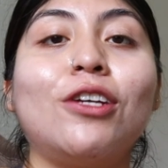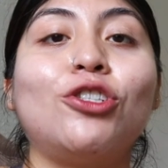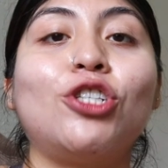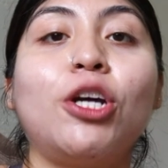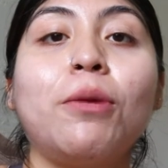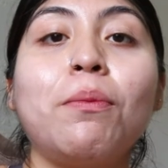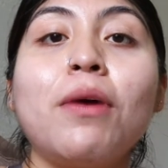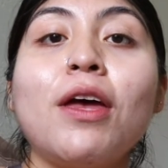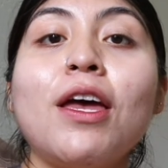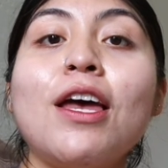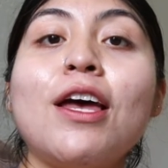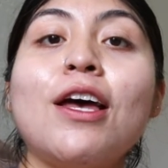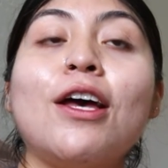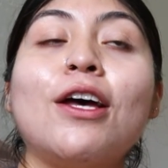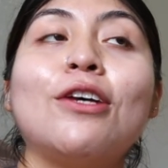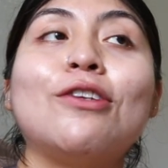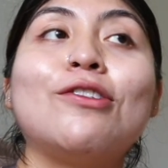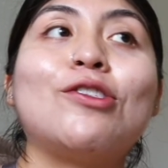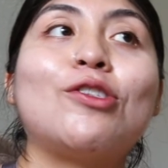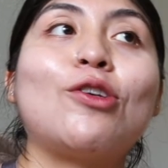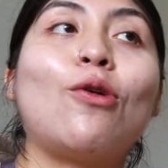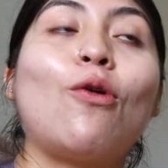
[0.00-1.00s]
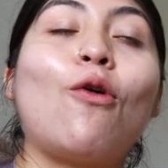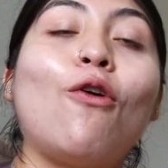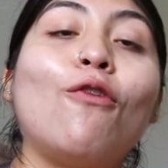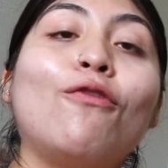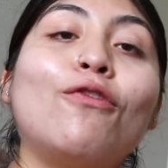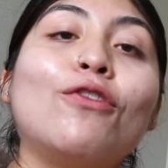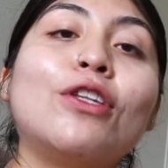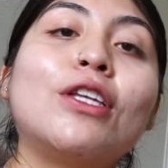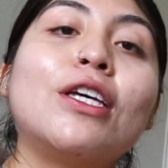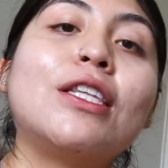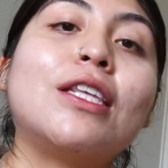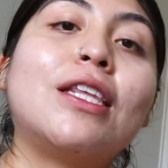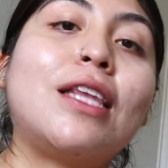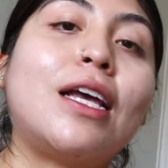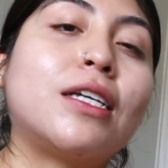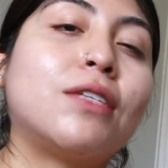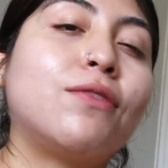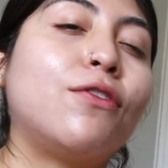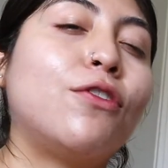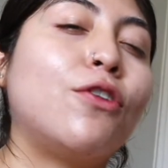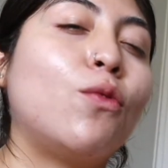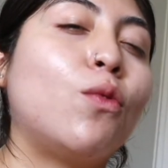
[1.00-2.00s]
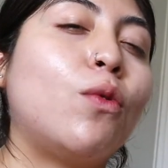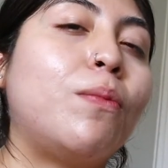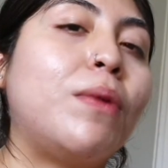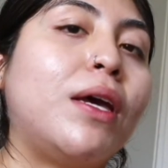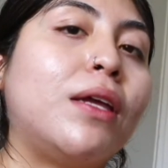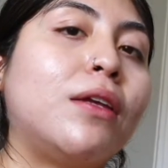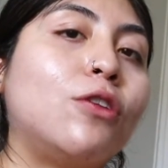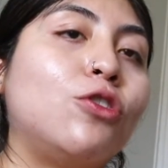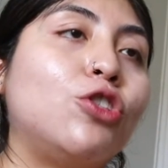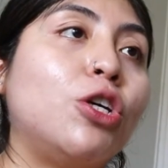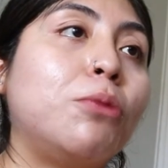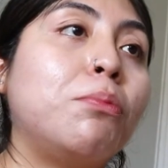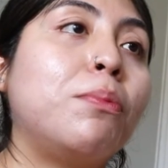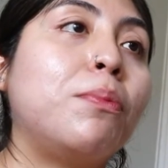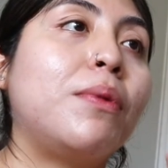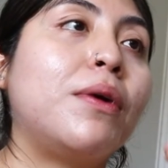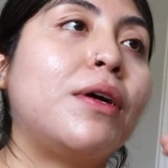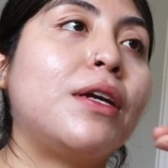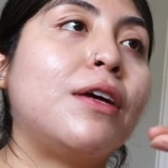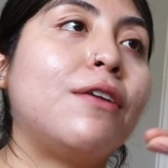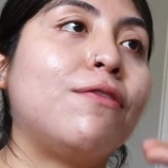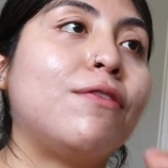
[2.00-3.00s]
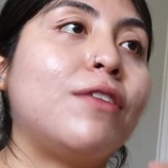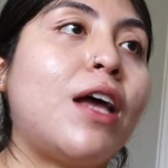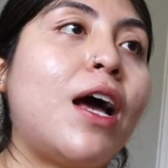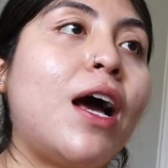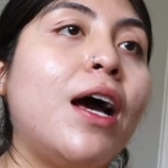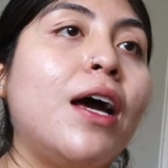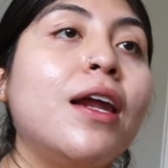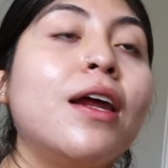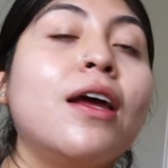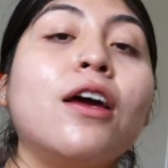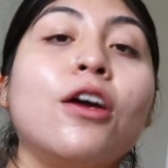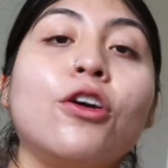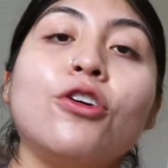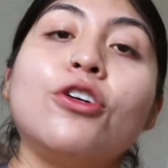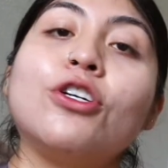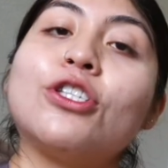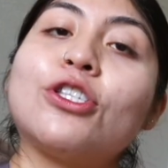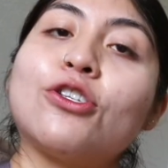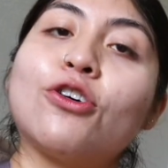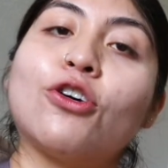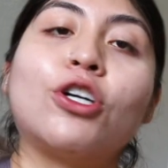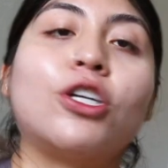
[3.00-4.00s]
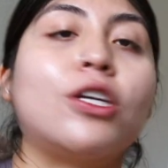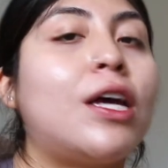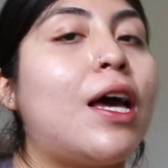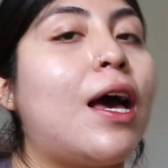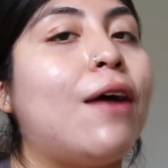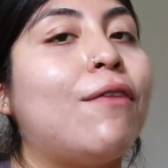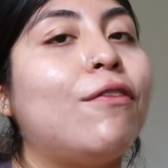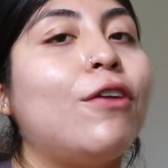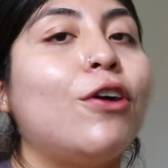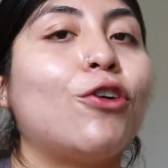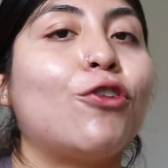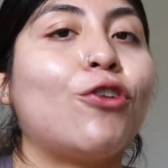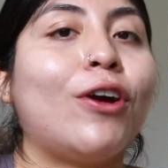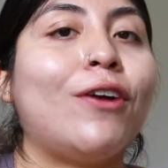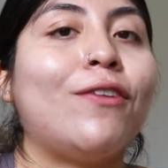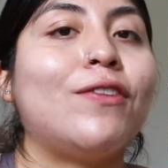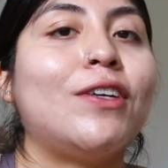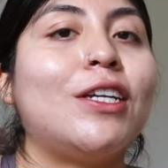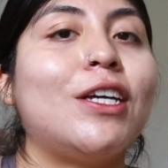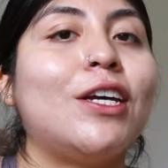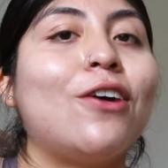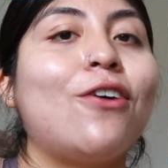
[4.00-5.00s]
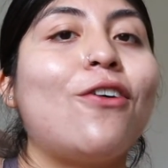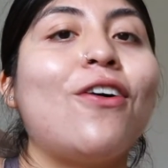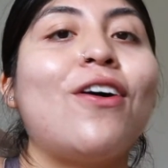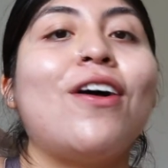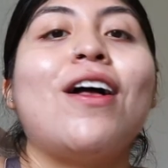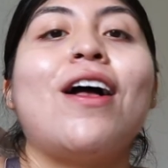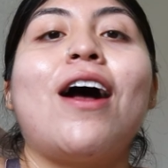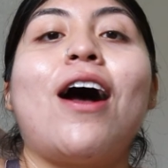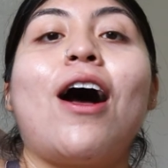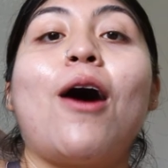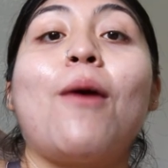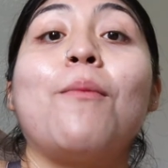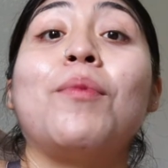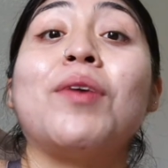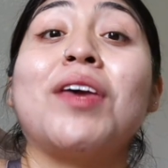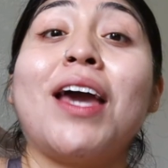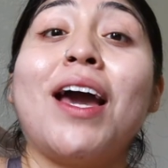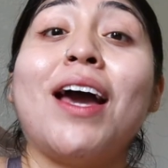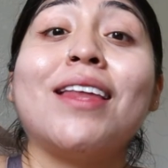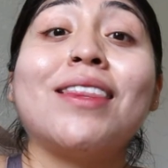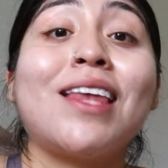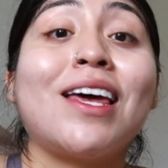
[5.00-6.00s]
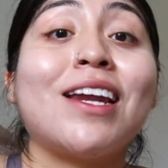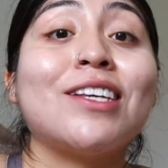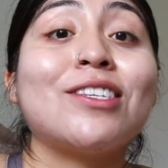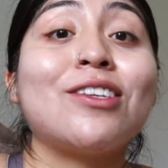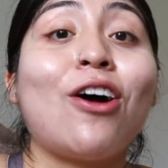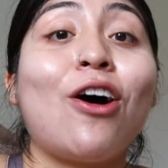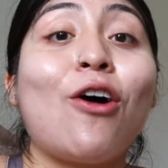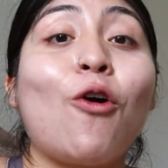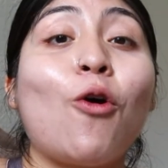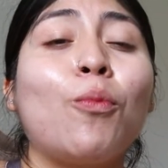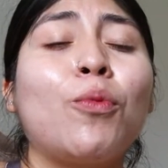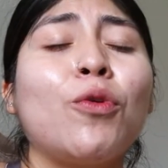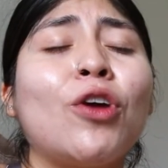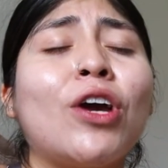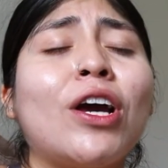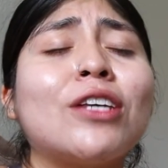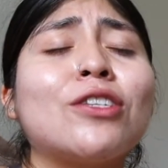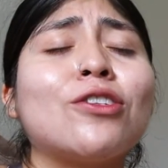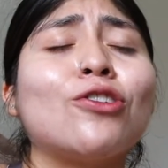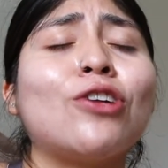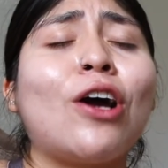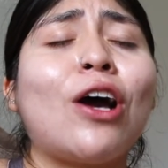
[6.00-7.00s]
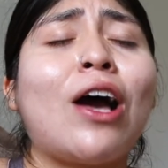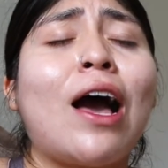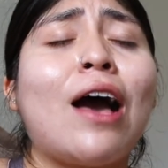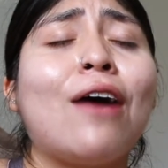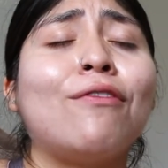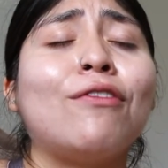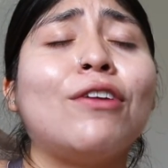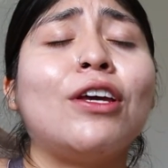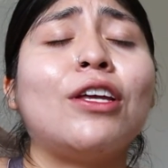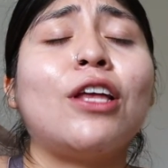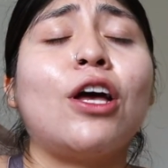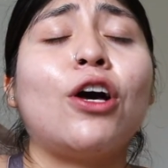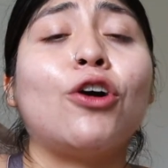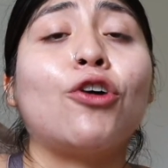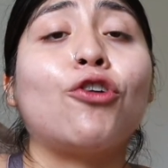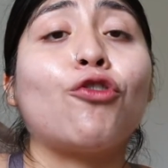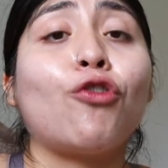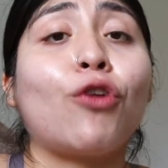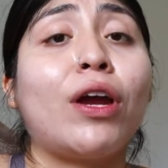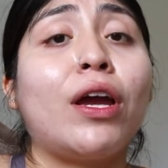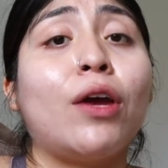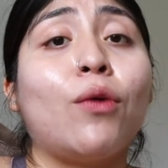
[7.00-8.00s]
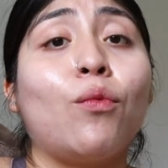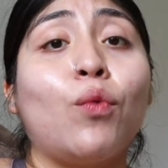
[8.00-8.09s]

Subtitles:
gym. So hopefully the next video will be at the gym, but if not, you're still gonna have a great video. But yeah, that is all. Hope you guys are having a great